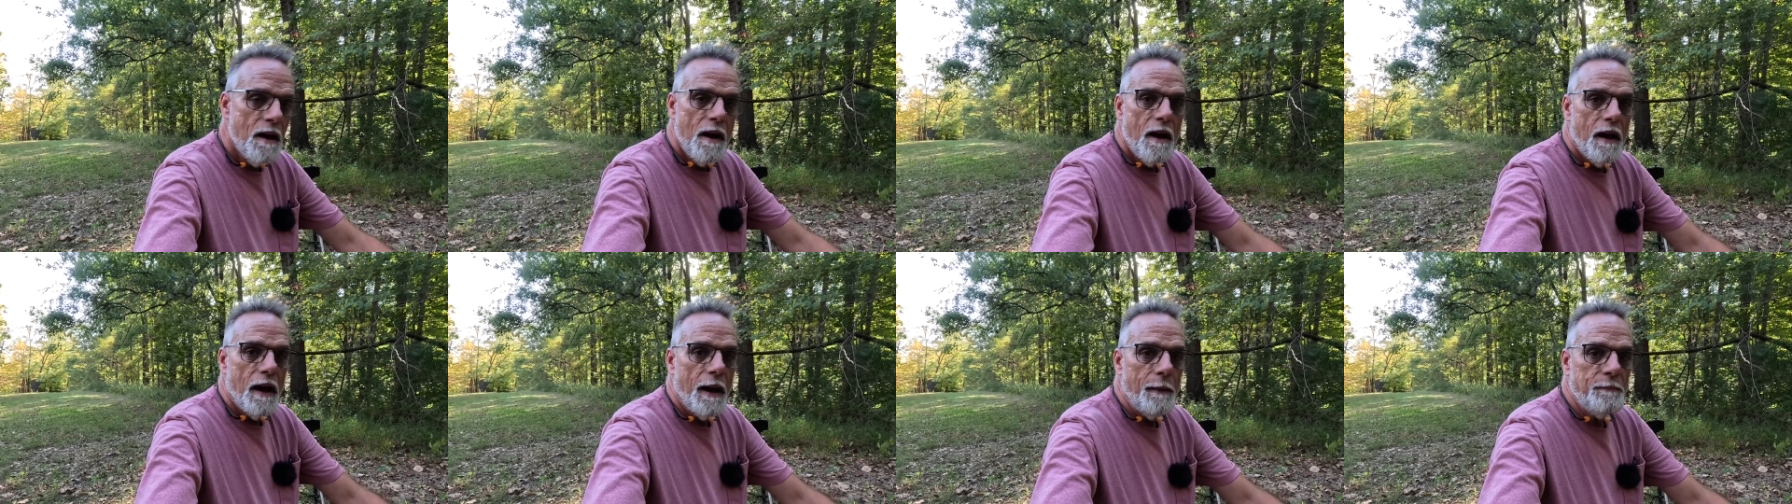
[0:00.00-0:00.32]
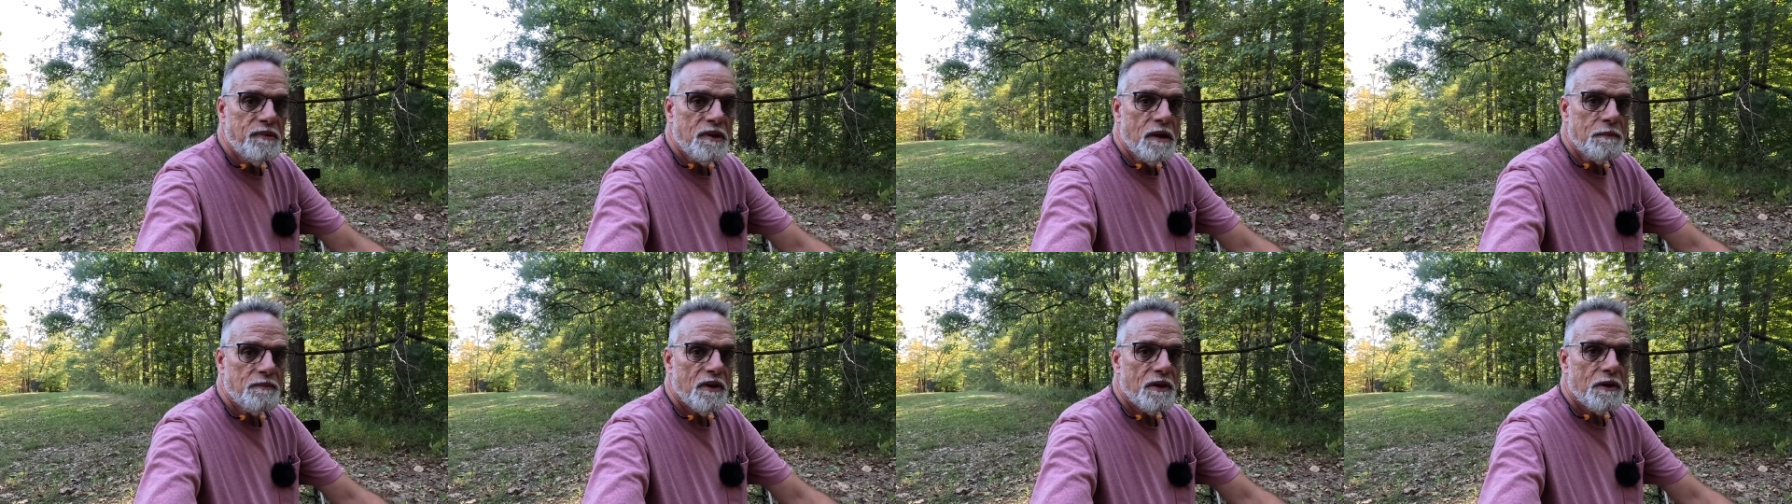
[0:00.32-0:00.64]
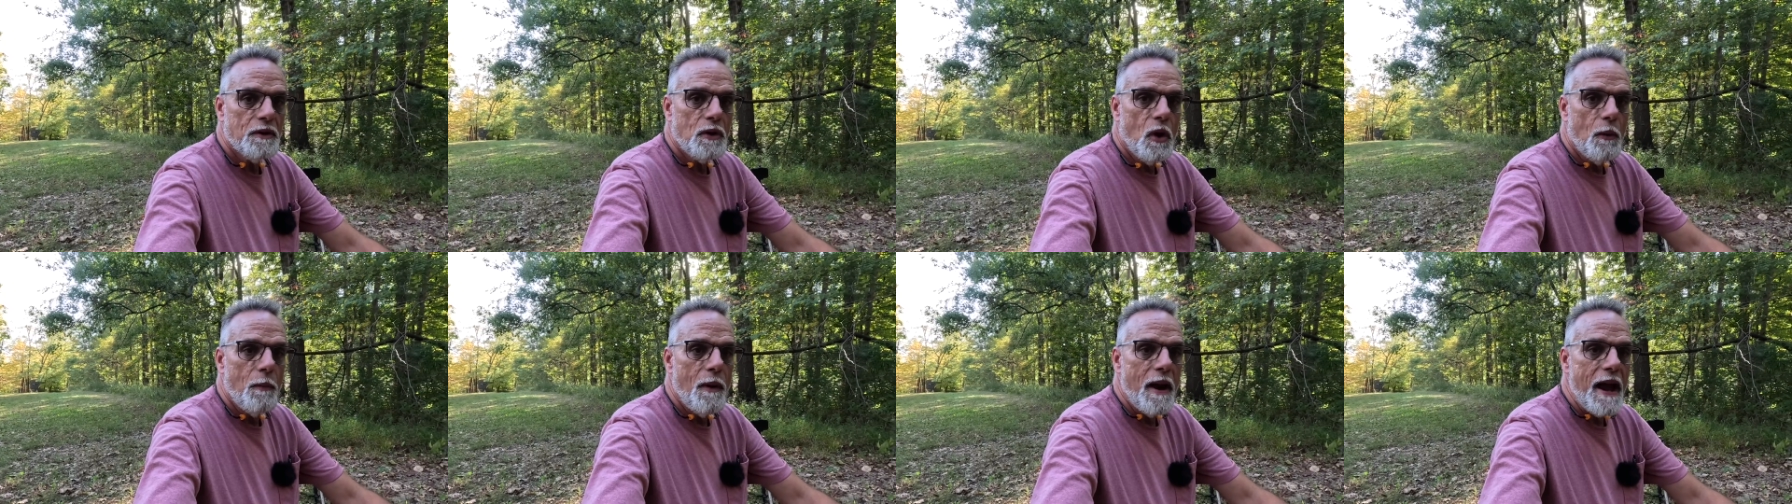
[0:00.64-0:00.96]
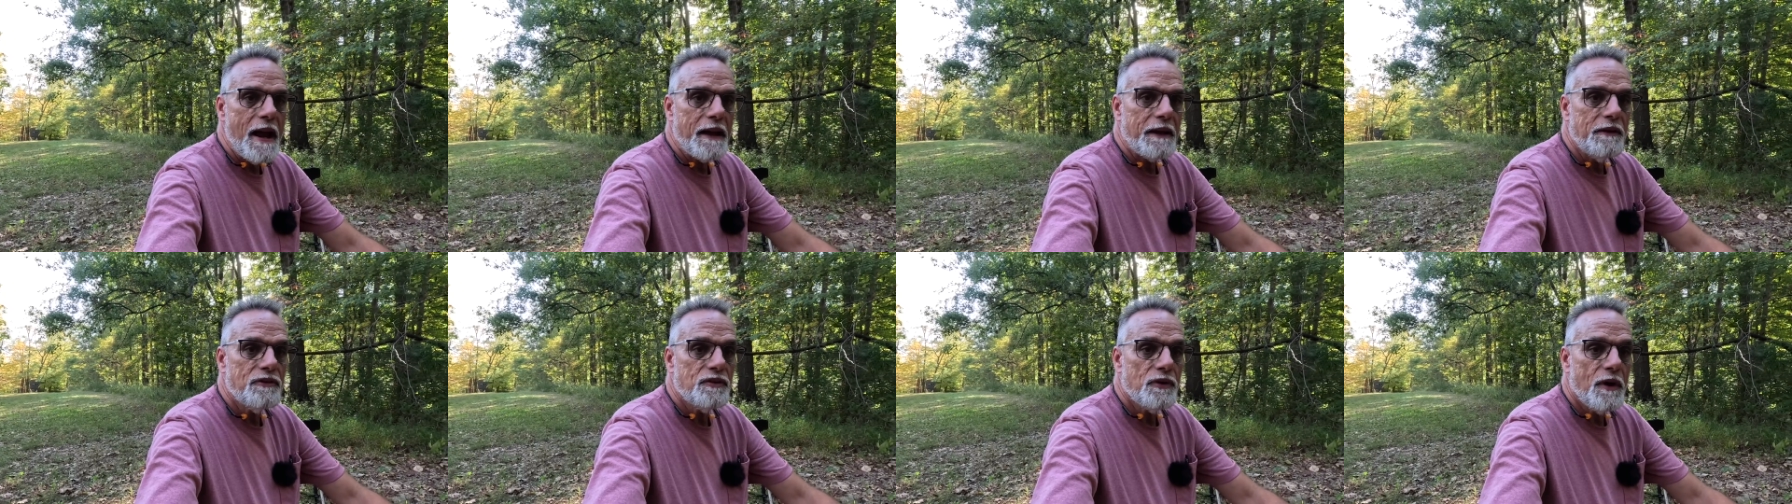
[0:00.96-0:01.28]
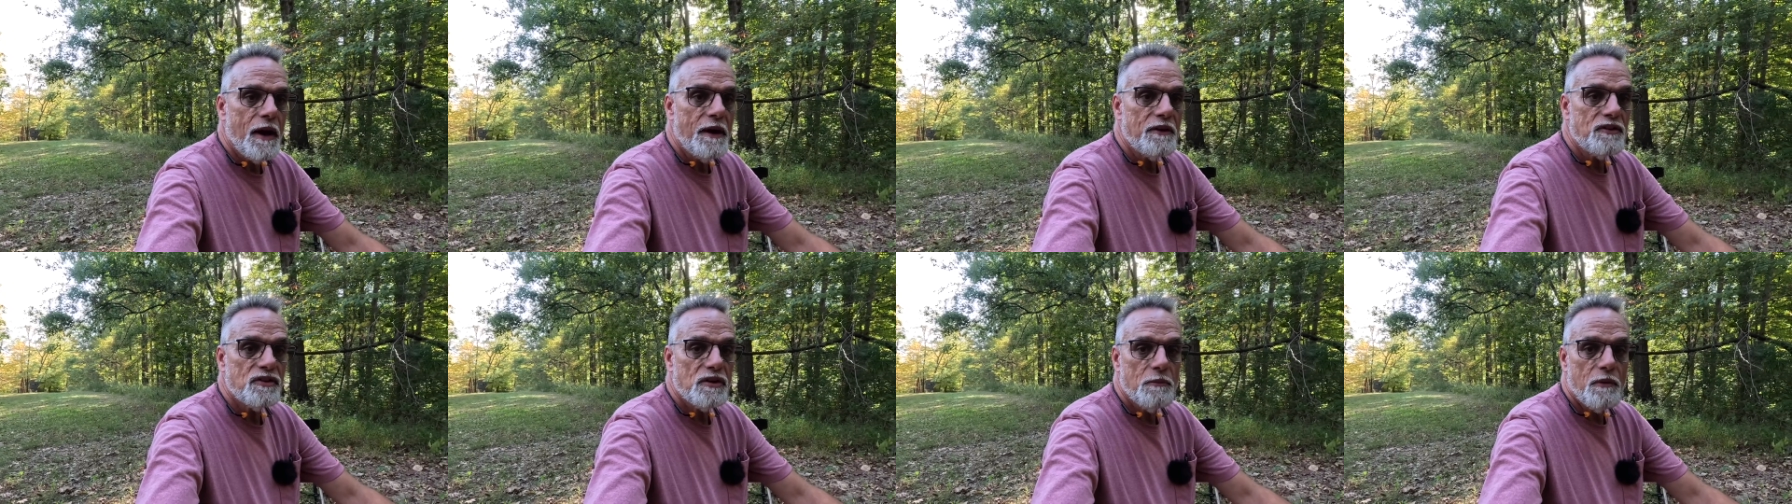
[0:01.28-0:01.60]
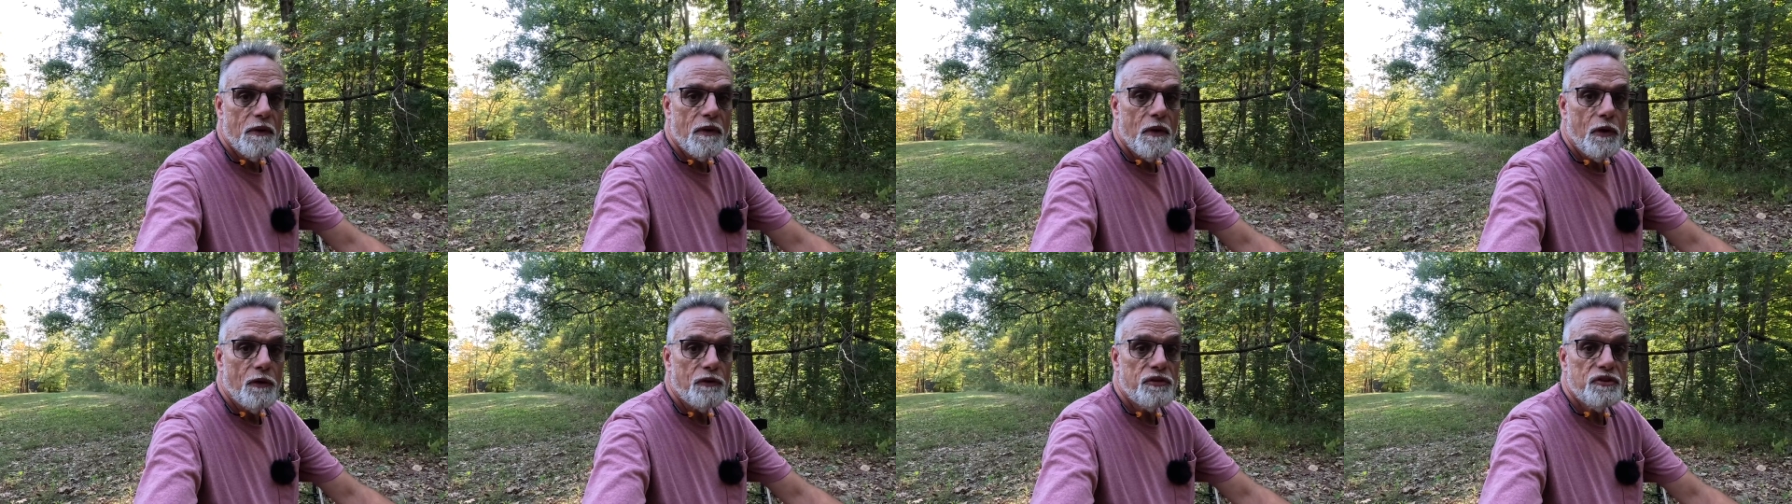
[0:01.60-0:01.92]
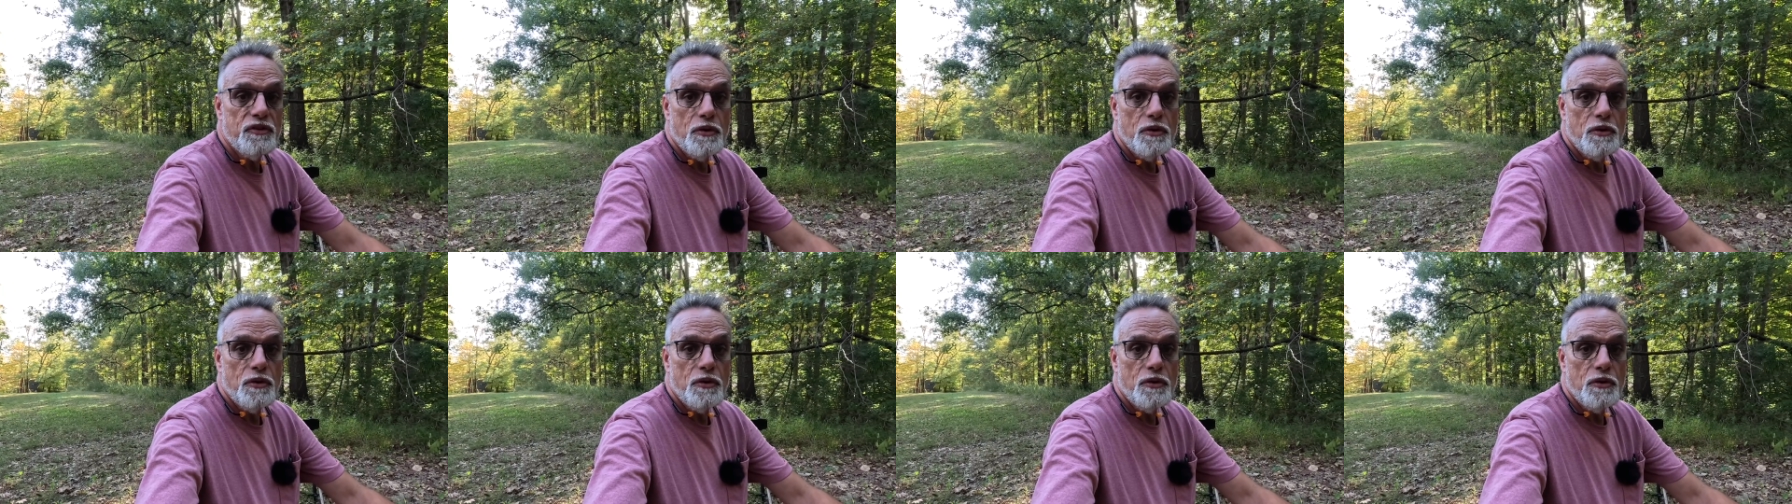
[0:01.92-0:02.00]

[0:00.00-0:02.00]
I'm tempted to go back and try some of those